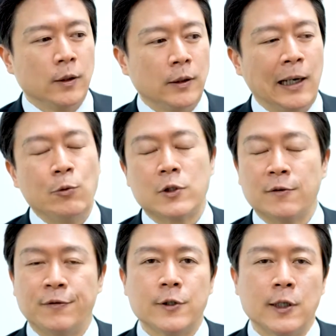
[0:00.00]
That was the
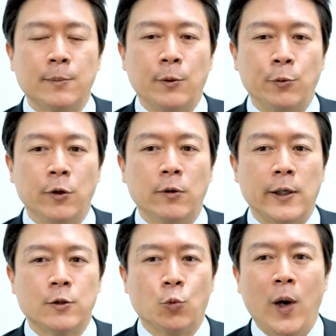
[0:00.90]
first time I
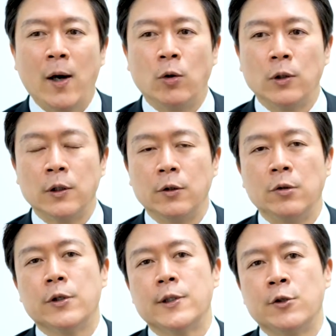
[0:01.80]
realized, wow, the U.S.